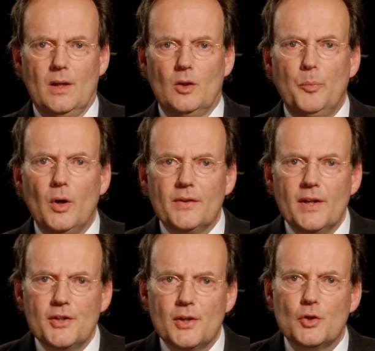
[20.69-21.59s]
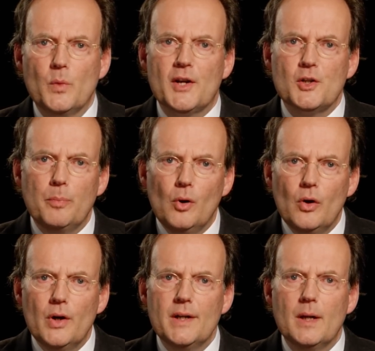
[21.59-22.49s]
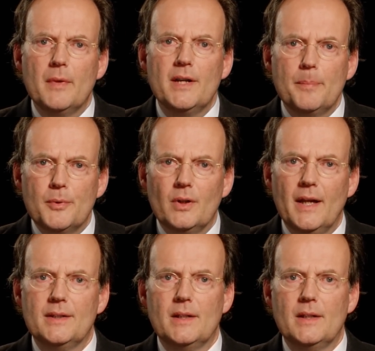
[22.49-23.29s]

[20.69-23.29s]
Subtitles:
the politicians who exploit and manipulate